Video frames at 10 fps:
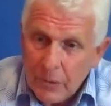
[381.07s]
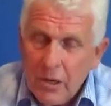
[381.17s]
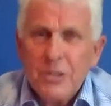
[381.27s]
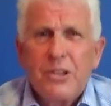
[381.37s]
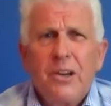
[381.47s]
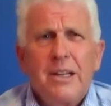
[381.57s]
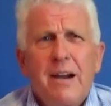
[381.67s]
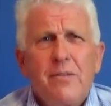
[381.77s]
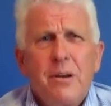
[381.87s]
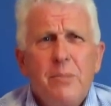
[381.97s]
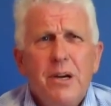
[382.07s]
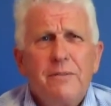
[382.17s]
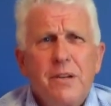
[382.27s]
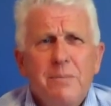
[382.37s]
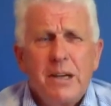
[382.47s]
What else can I cover on buyer
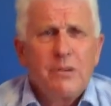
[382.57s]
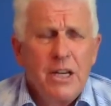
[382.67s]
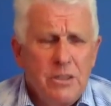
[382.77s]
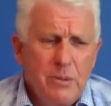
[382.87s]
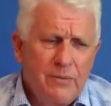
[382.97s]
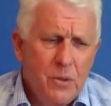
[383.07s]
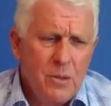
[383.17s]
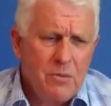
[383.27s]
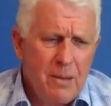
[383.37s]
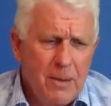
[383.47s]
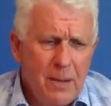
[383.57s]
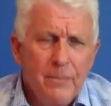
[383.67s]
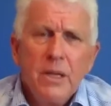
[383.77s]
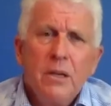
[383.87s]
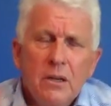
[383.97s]
feedback ranging before we wrap
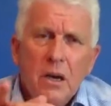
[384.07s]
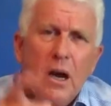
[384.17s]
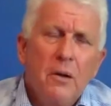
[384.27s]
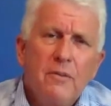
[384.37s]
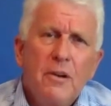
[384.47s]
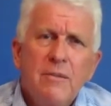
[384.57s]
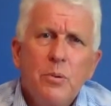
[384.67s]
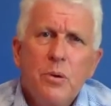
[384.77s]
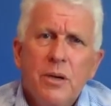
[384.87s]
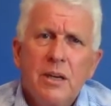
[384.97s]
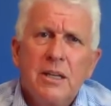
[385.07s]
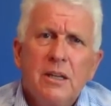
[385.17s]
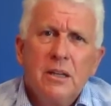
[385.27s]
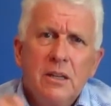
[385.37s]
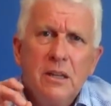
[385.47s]
up? Very importantly,
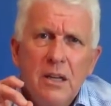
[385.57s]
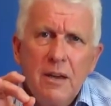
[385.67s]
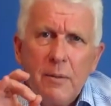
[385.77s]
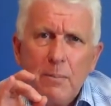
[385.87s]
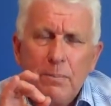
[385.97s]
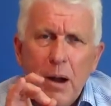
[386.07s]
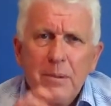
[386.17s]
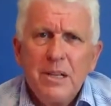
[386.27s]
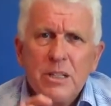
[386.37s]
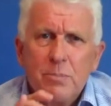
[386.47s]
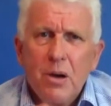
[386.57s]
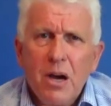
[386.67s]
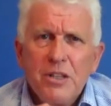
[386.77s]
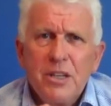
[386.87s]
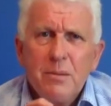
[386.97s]
if a property is
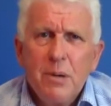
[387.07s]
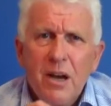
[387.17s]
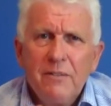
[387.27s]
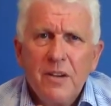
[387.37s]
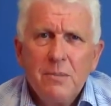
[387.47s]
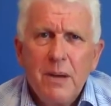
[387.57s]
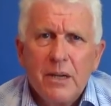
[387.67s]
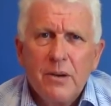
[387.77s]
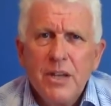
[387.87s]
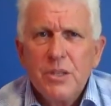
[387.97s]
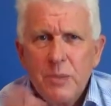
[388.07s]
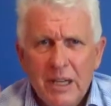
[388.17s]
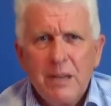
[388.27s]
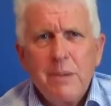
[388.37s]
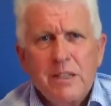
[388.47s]
priced in a buyer feedback range, and we're
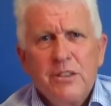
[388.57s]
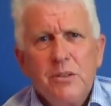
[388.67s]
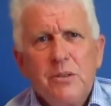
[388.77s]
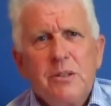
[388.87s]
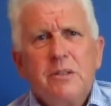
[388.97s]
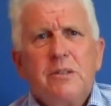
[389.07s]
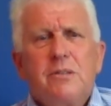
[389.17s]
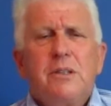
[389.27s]
getting back to the